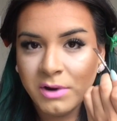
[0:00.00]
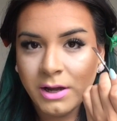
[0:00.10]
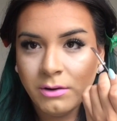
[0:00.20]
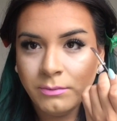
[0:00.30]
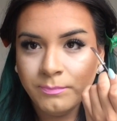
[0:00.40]

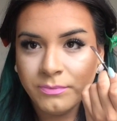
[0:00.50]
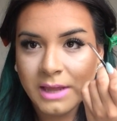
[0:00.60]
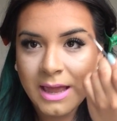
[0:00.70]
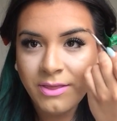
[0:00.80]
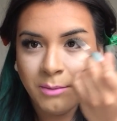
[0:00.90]
brow
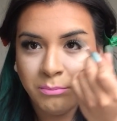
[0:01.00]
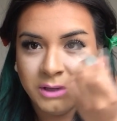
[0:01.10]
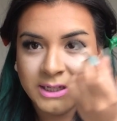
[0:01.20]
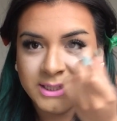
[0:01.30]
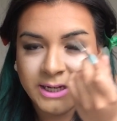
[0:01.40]
and then
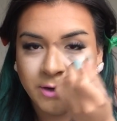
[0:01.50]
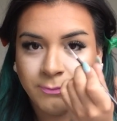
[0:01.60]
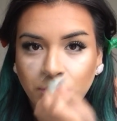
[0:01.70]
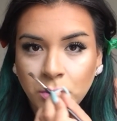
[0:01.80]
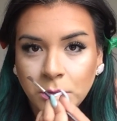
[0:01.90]
blend it in
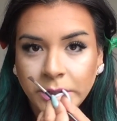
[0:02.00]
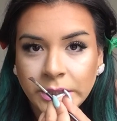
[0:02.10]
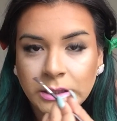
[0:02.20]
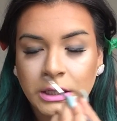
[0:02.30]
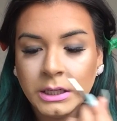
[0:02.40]
forward.